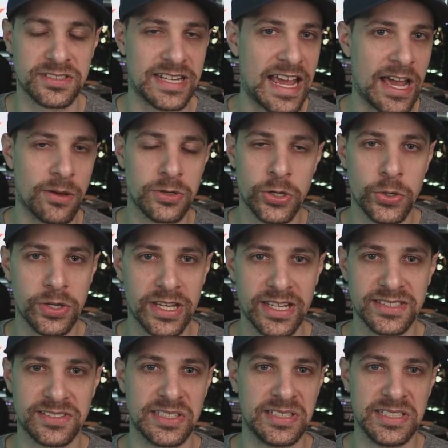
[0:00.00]
now known
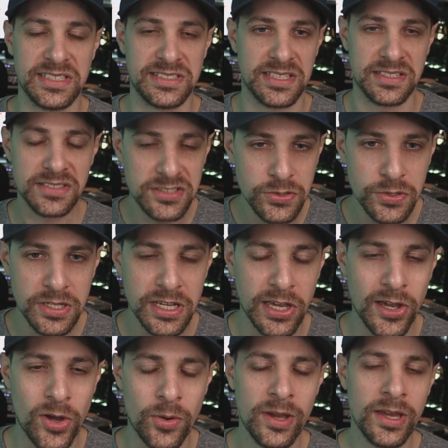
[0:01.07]
as the DC Studio,